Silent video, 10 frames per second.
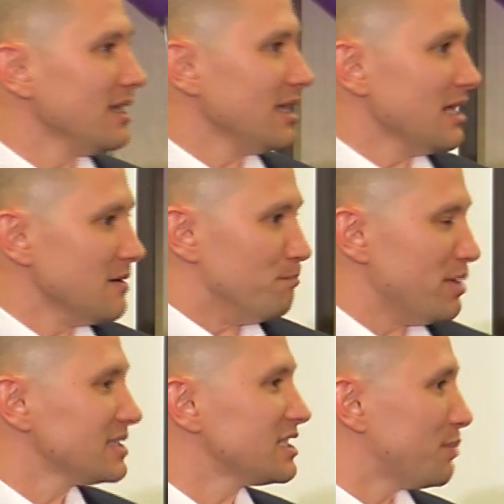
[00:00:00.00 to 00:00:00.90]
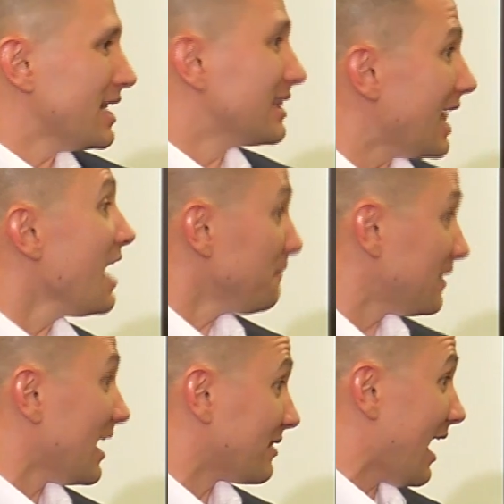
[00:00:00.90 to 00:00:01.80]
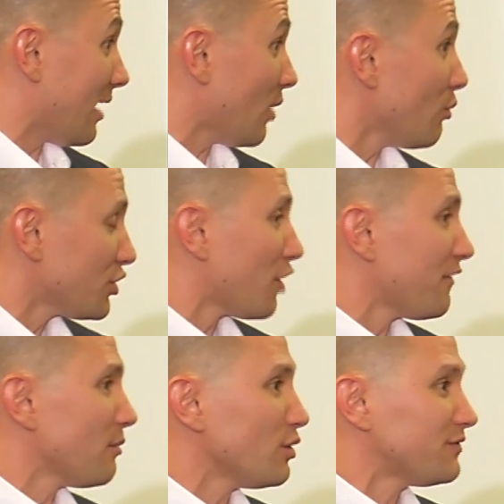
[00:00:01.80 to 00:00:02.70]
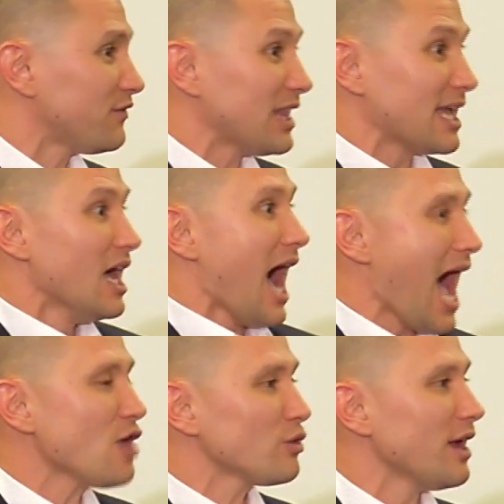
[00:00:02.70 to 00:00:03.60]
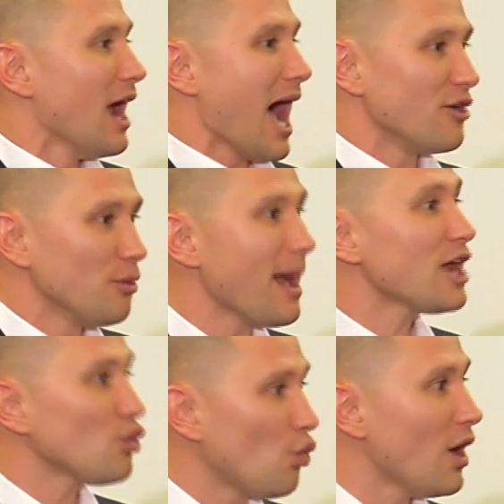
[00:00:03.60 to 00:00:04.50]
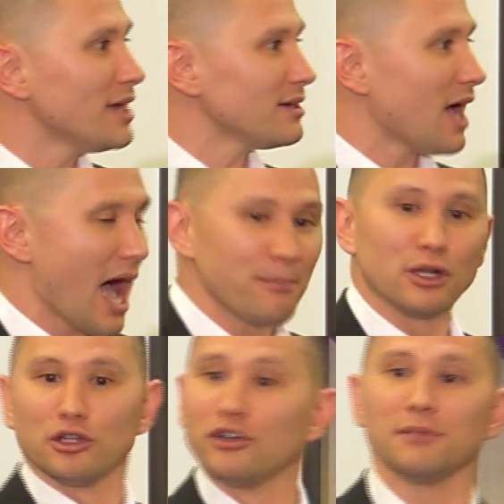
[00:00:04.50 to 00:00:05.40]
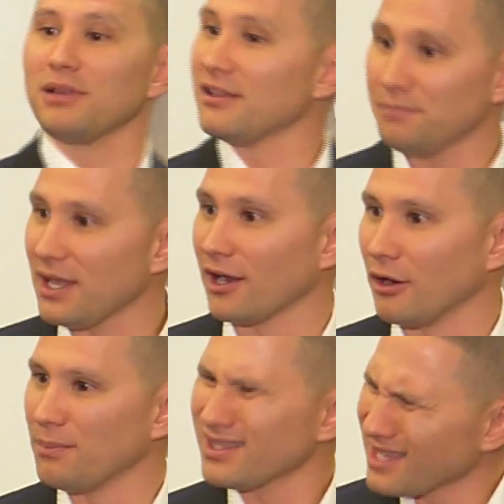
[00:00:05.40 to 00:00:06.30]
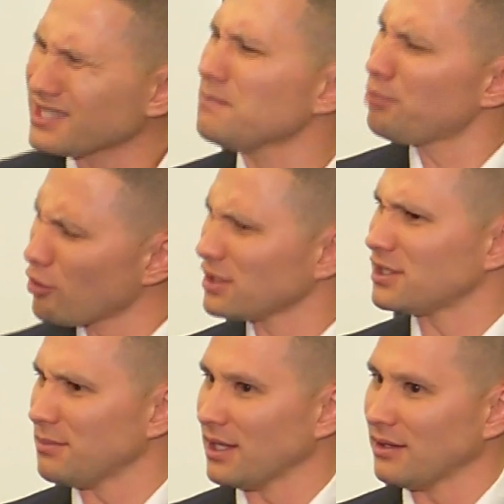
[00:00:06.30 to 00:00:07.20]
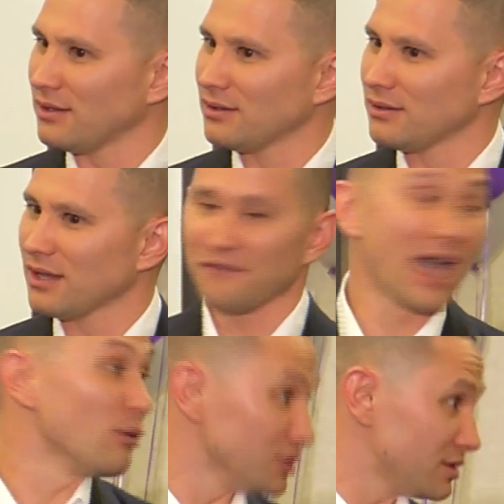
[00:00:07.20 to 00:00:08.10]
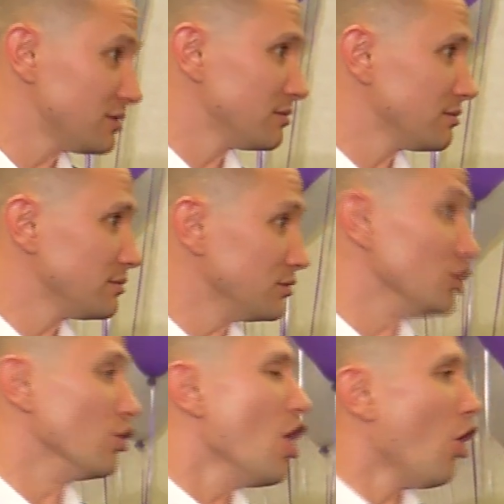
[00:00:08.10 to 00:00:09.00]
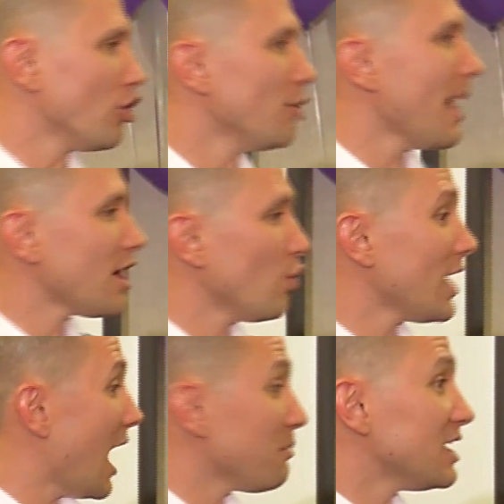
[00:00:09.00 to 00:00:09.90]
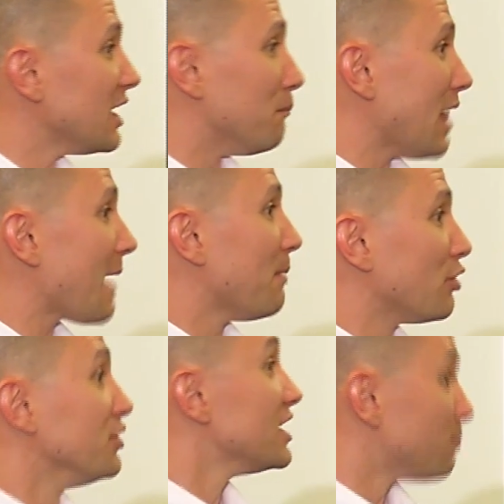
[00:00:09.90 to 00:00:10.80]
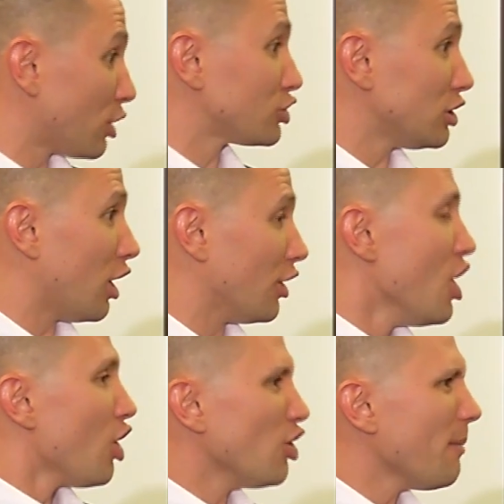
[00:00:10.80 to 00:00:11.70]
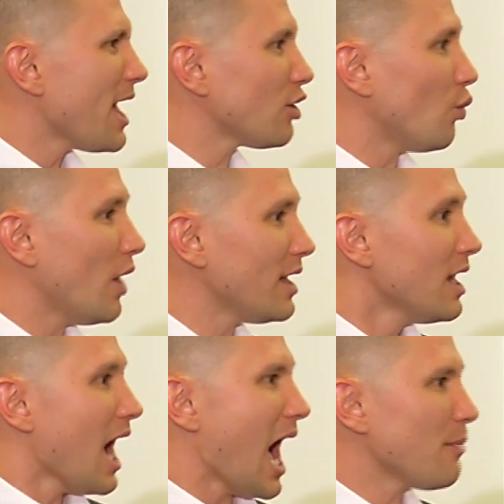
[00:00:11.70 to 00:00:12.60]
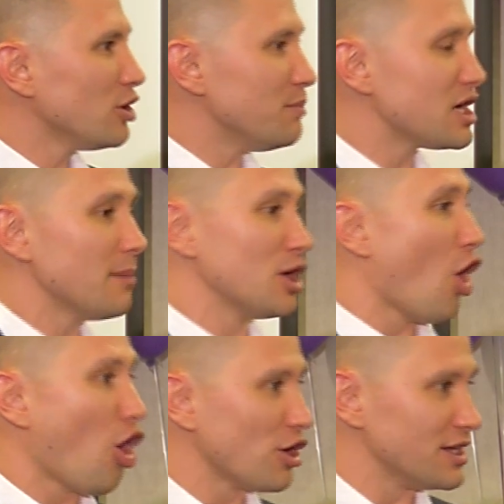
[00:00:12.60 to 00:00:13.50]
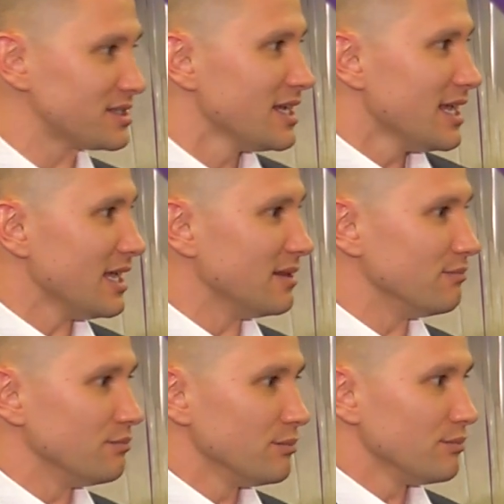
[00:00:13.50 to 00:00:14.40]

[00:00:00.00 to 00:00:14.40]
in business, but in life like that, right? With our family, we feel like, I don't care. No matter what, I'm going to learn to play the piano because that's important to me, if that was you. Or no matter what, I'm going to get a black belt in this martial art. Or no matter what, I'm going to become an artist in